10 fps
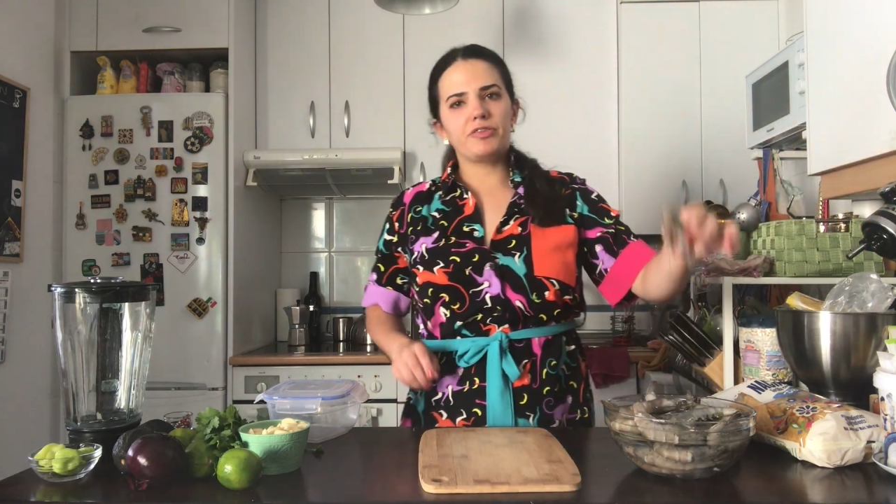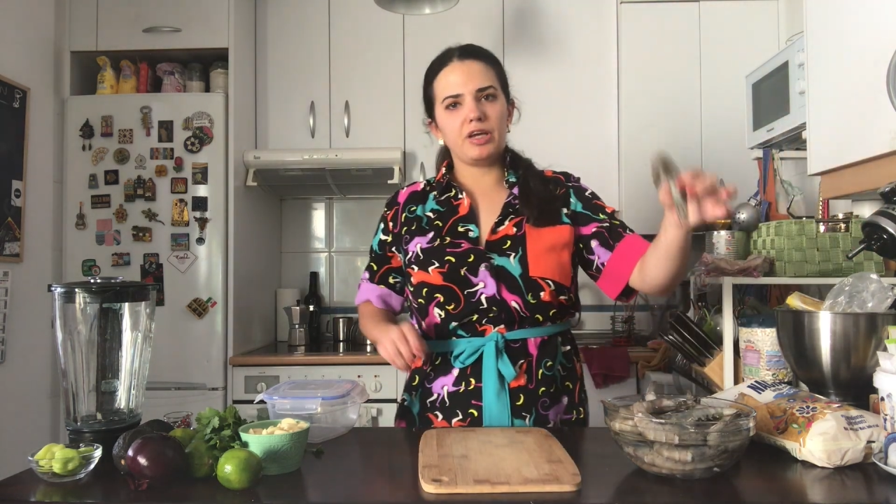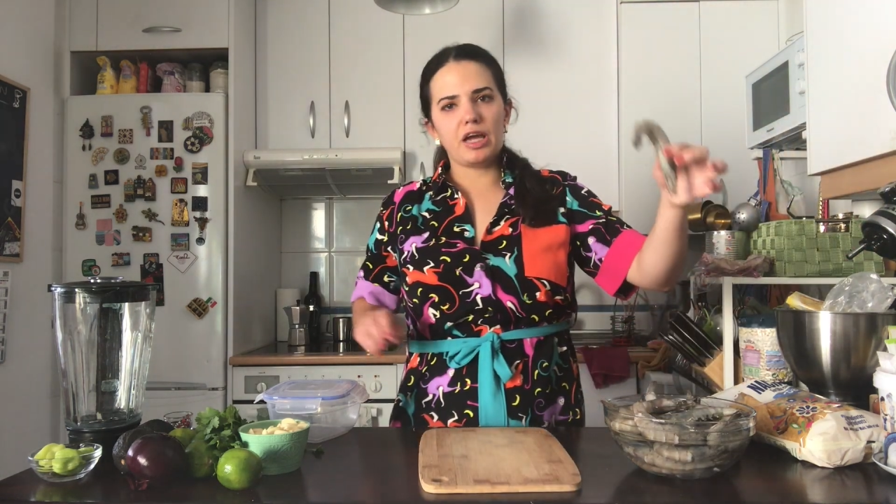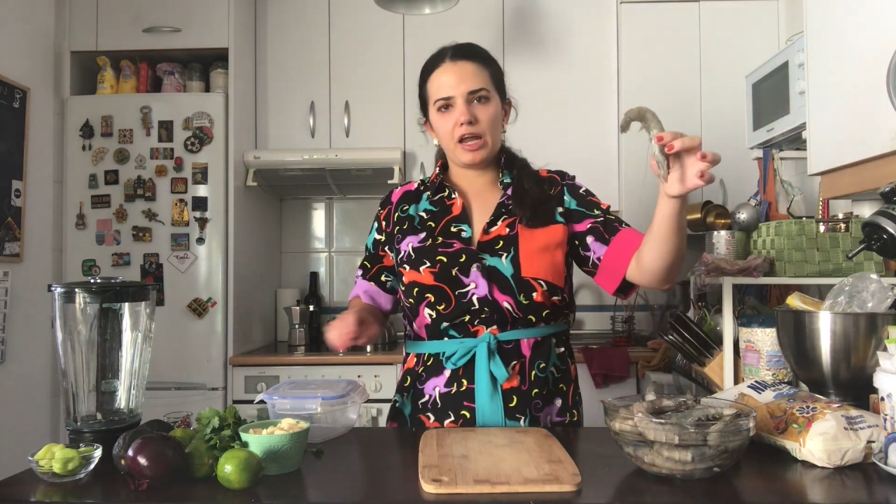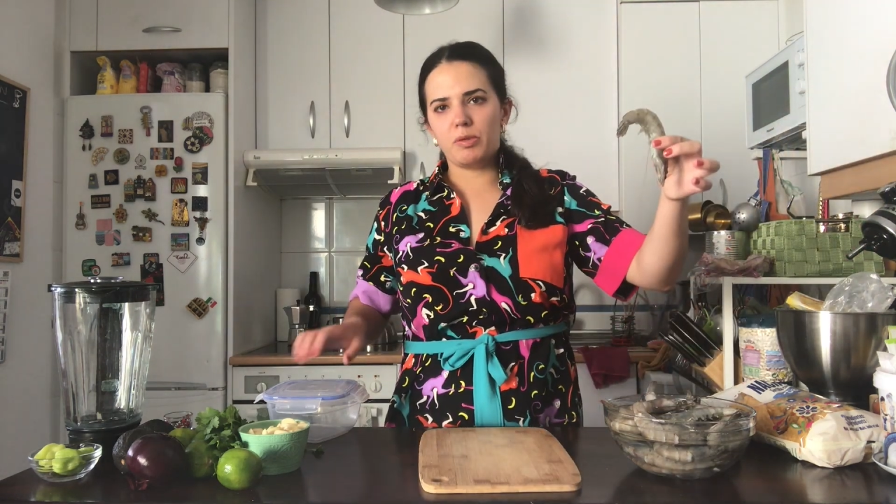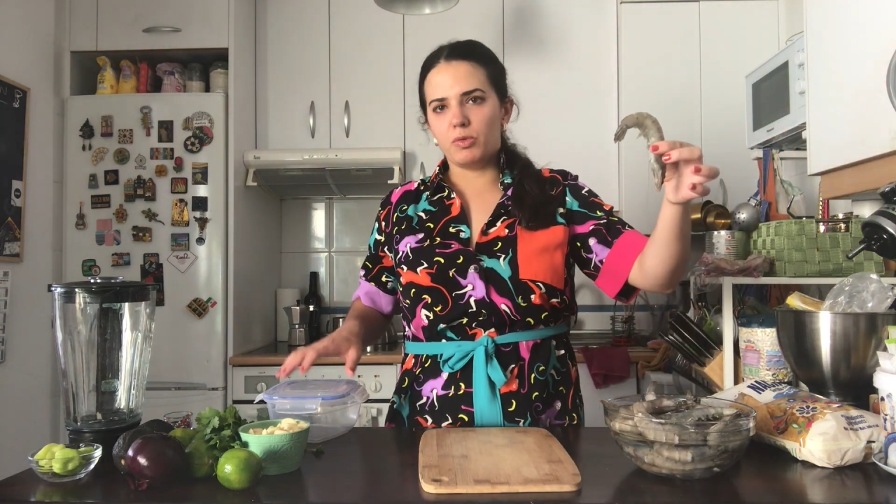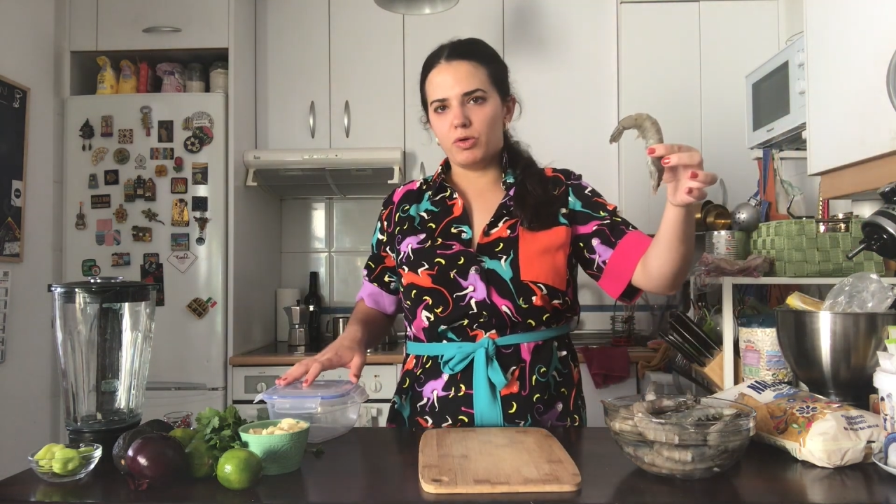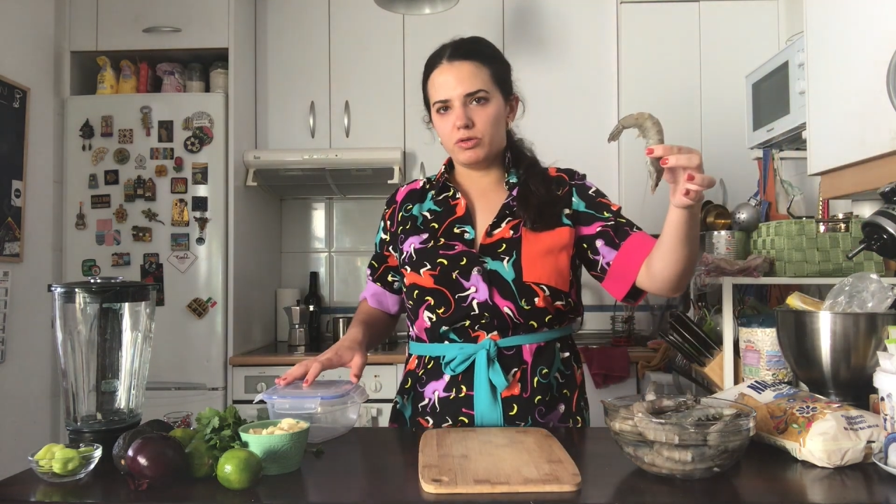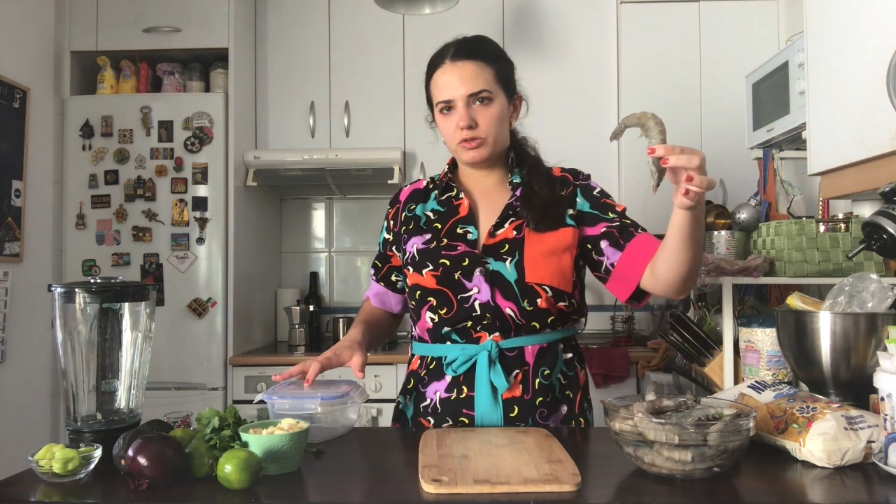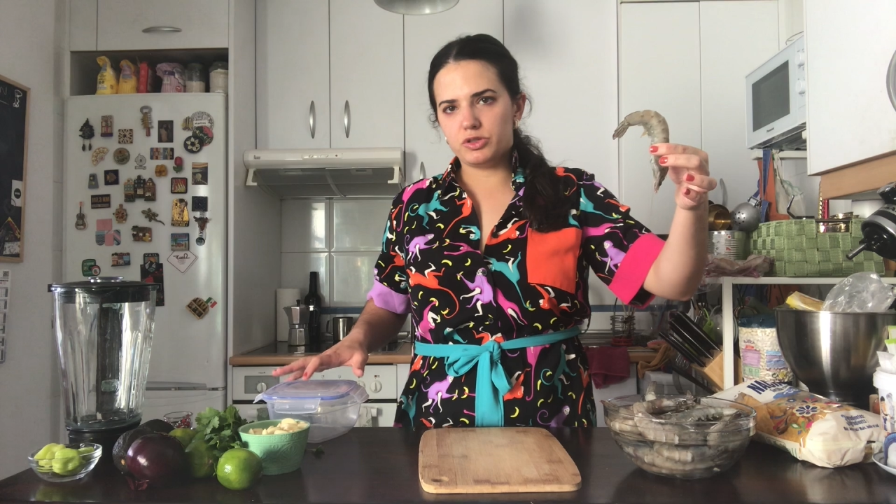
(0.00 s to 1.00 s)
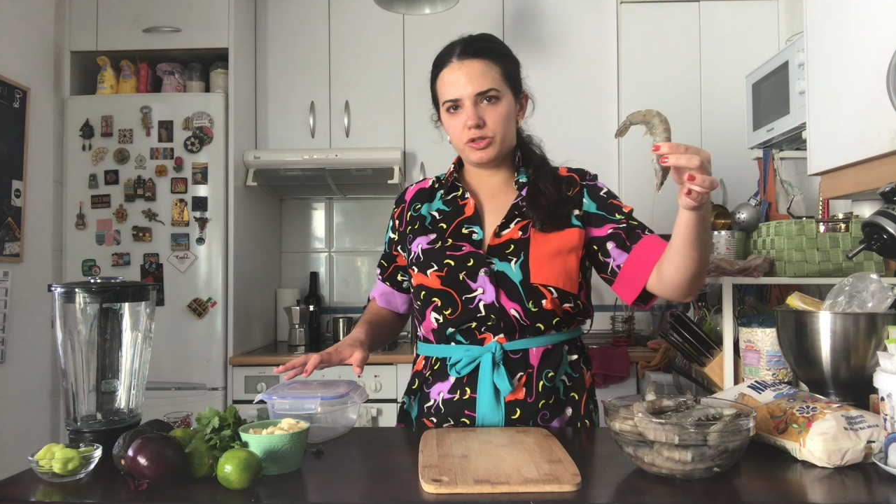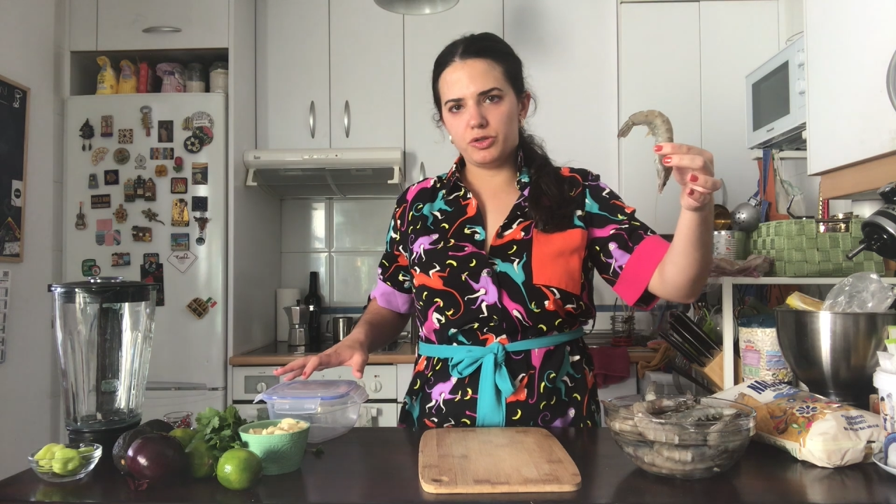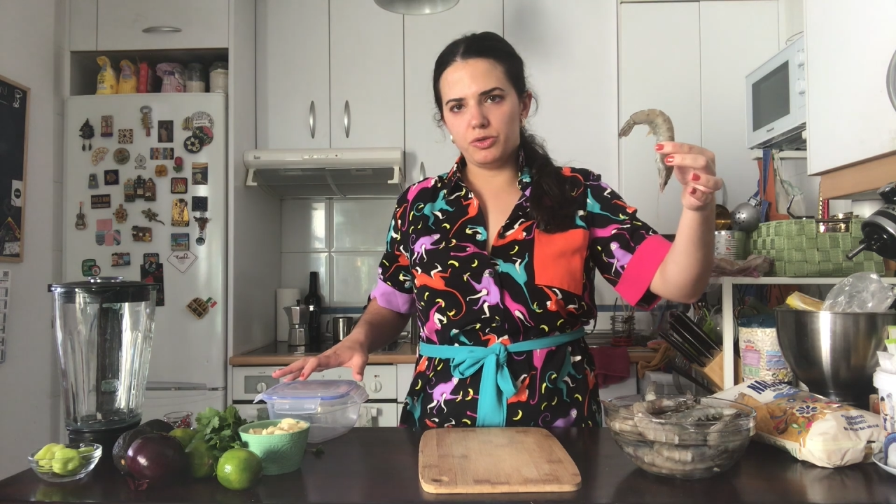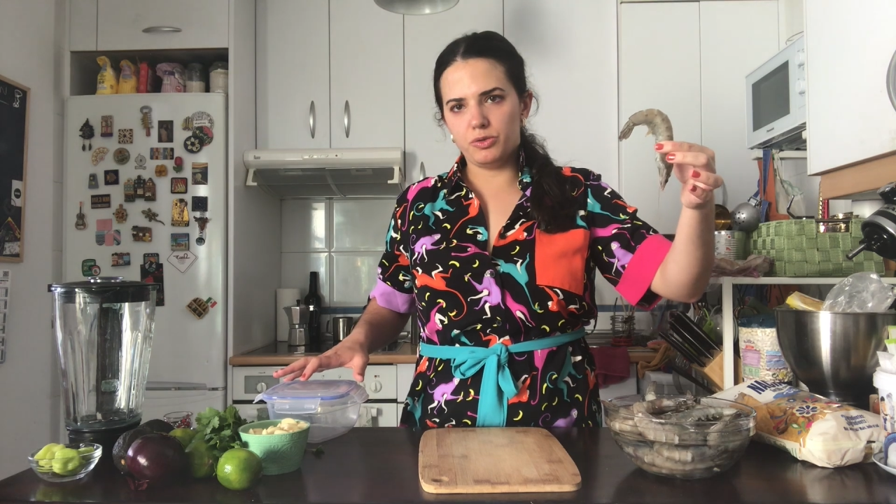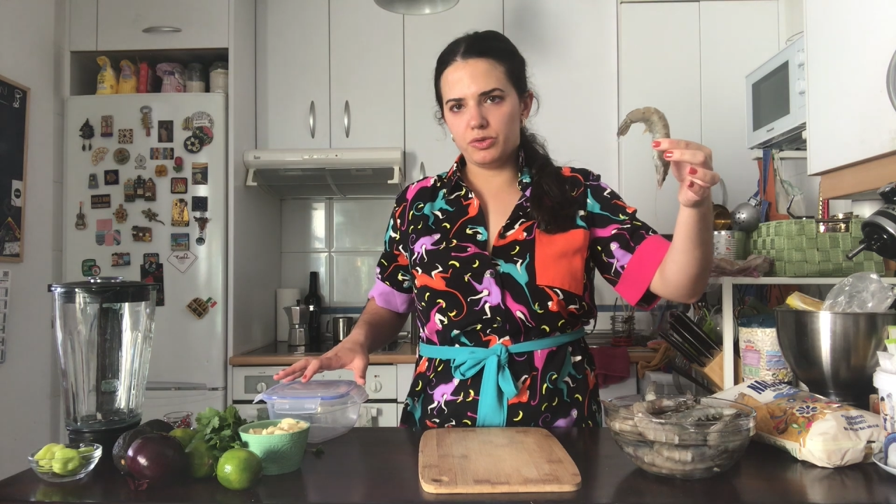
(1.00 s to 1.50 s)
the animal
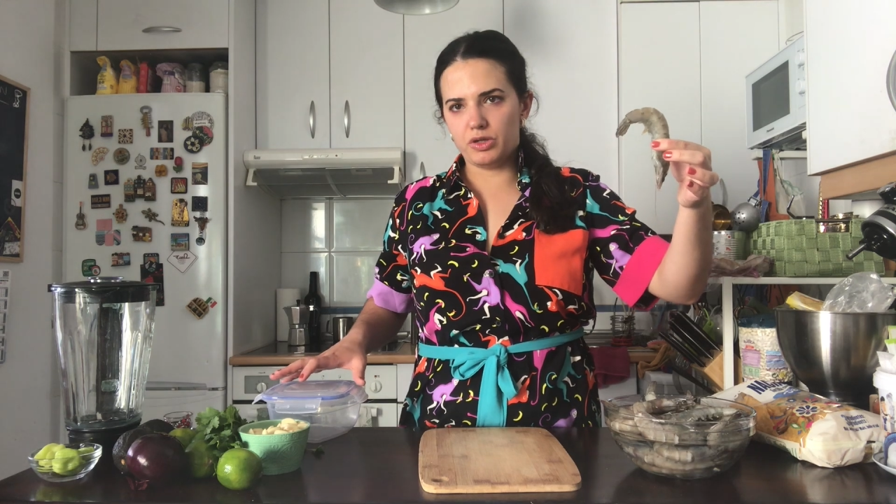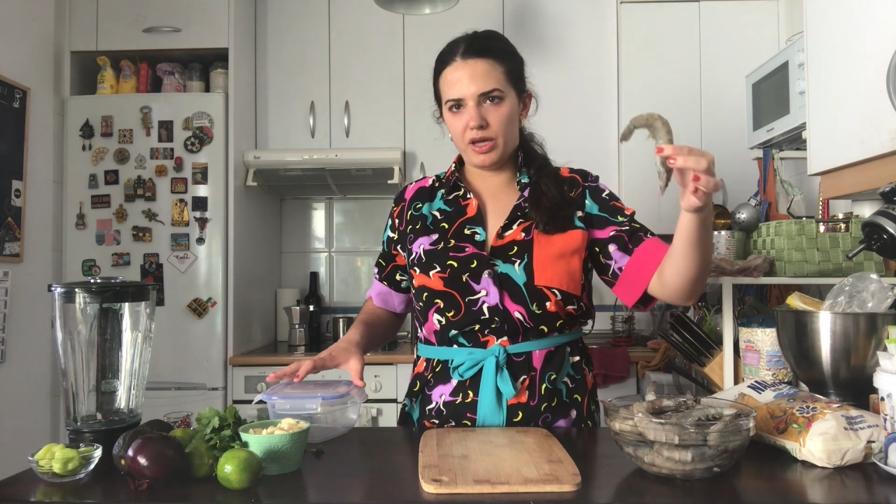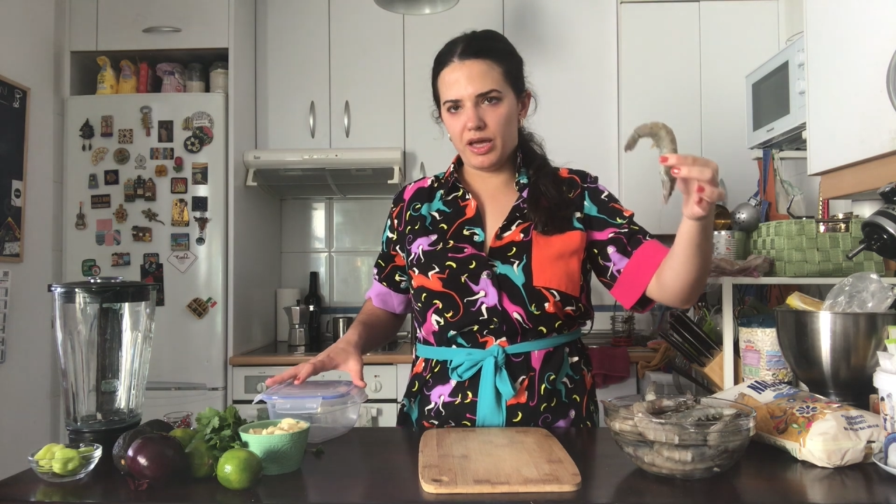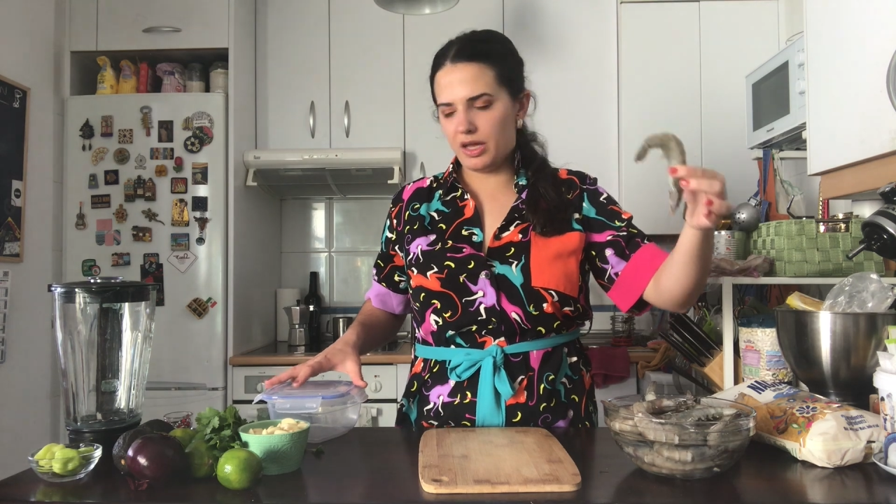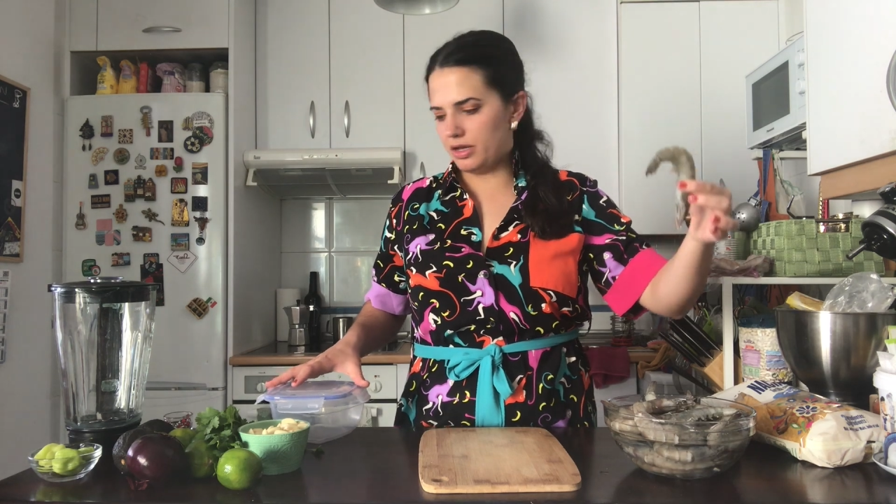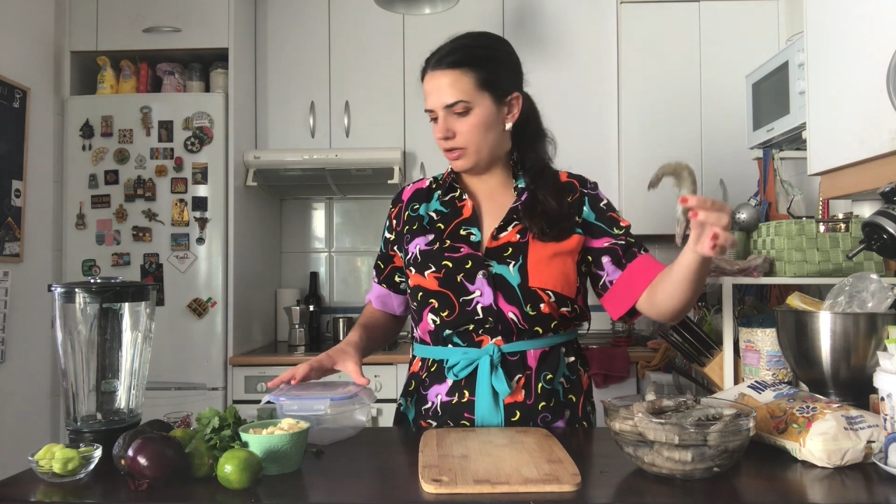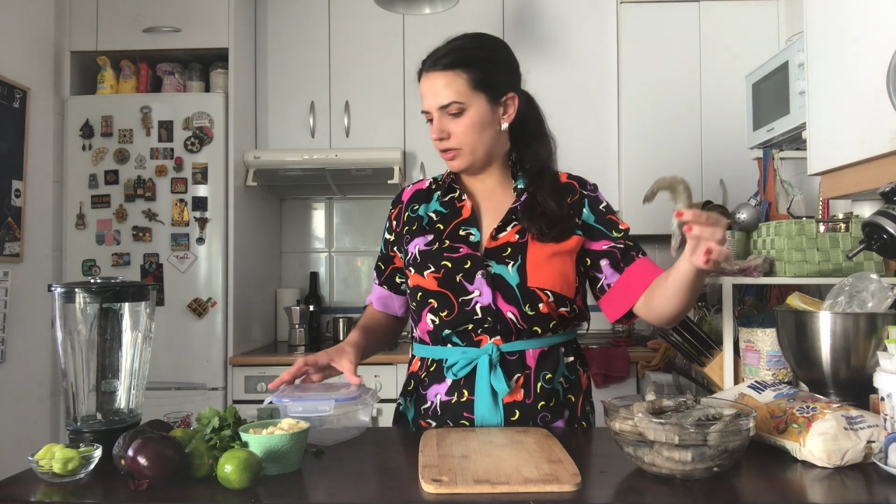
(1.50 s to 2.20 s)
to the head.